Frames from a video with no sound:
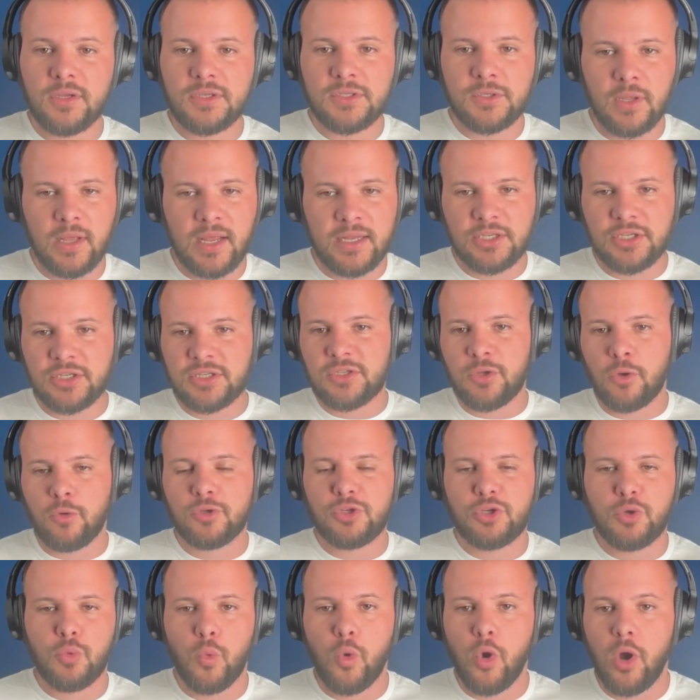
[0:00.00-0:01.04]
So I just told
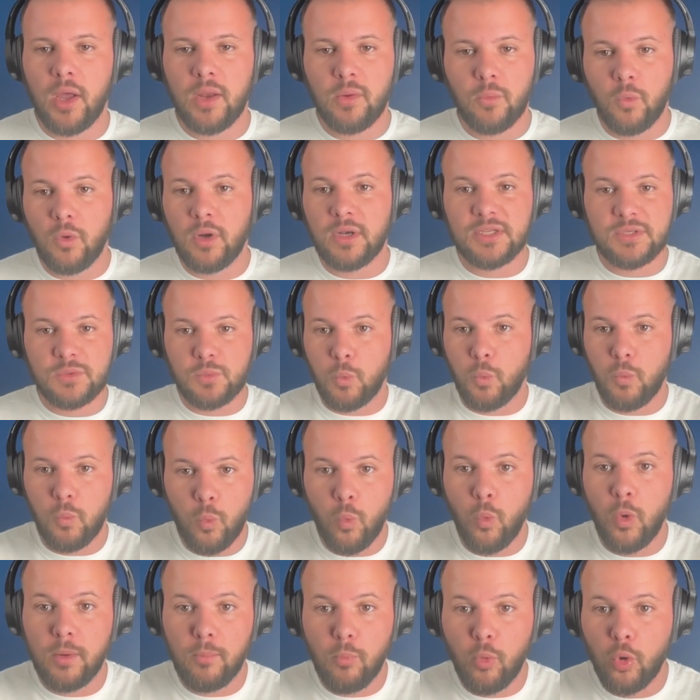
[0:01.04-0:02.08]
you one, one is
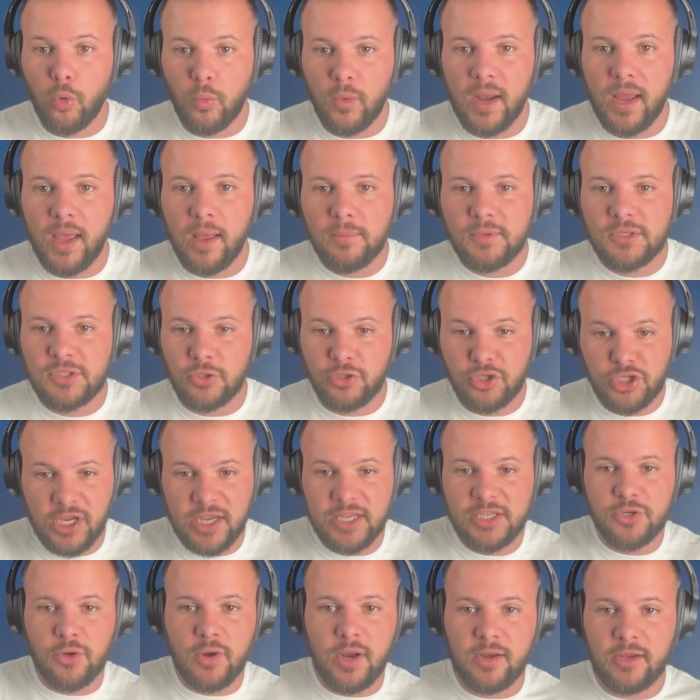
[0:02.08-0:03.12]
one more rep. So
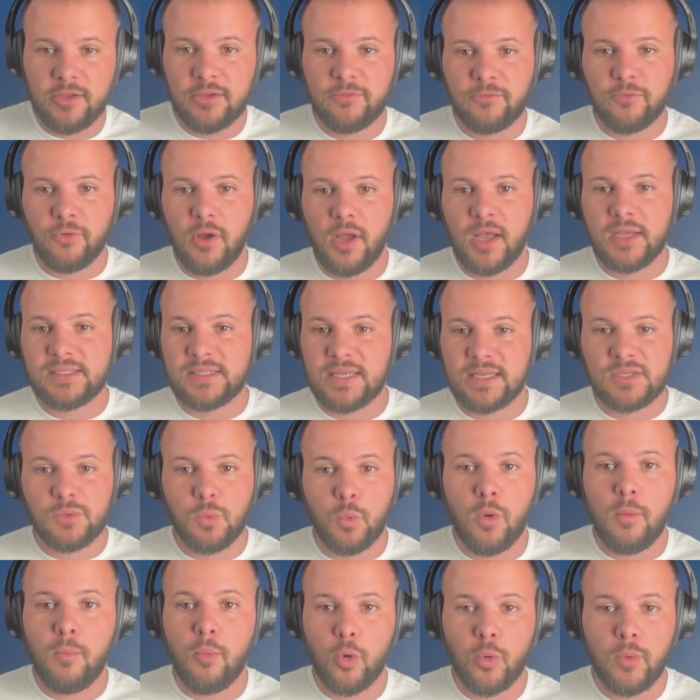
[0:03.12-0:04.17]
chase greatness for us. That's
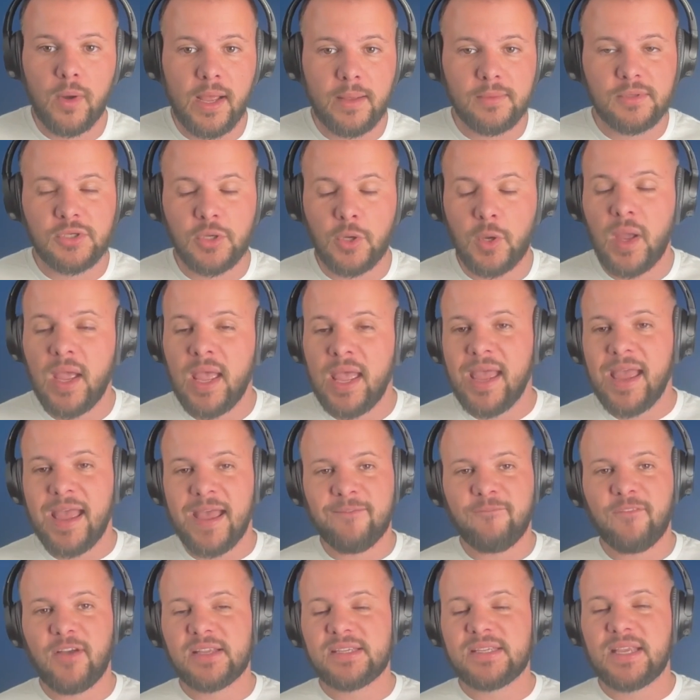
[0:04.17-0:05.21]
one more rep. So
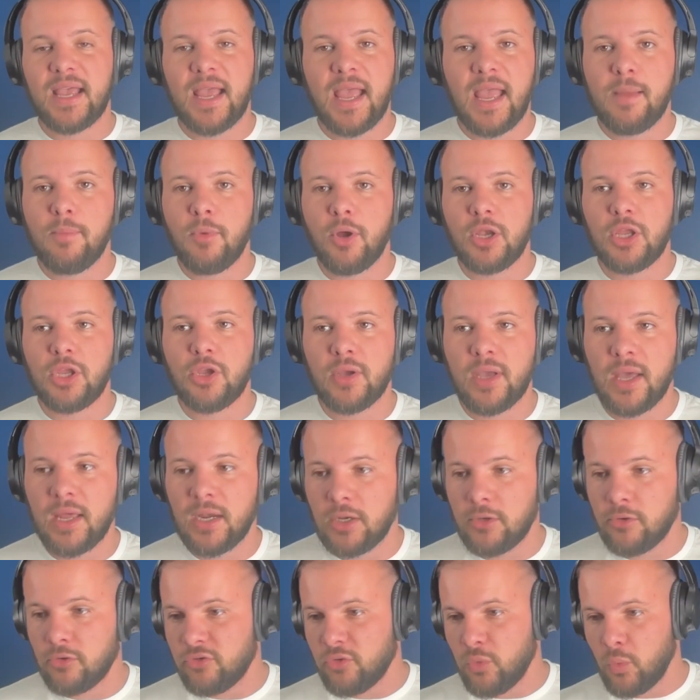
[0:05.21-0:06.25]
if I say, Hey buddy, you got to
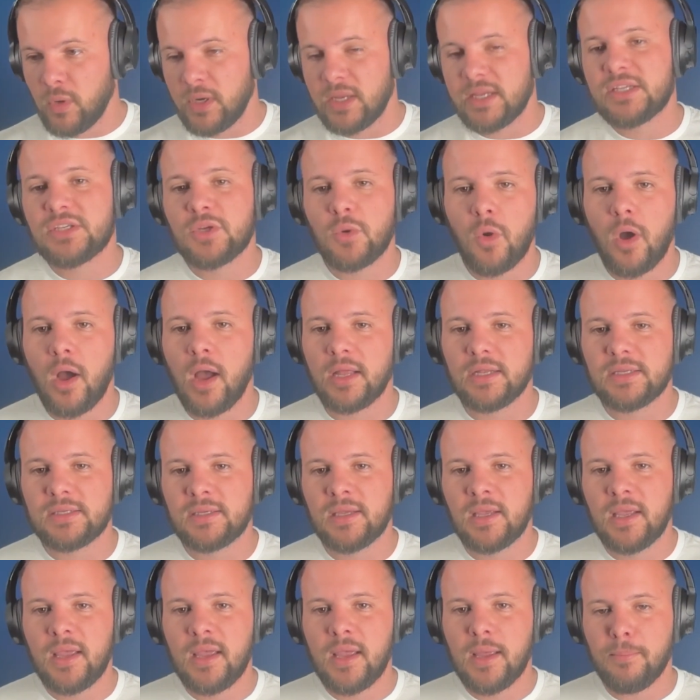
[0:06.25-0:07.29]
do 20 squats
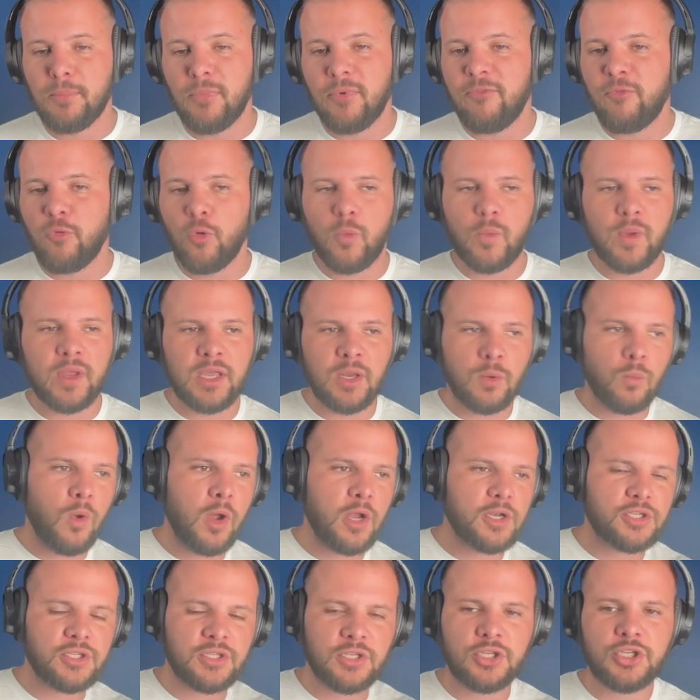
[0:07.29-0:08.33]
before we can
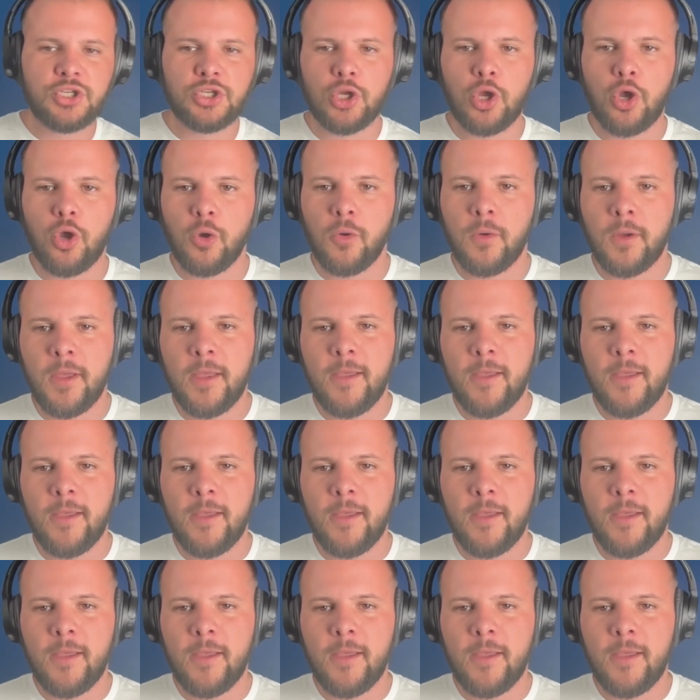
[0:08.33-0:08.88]
watch this show.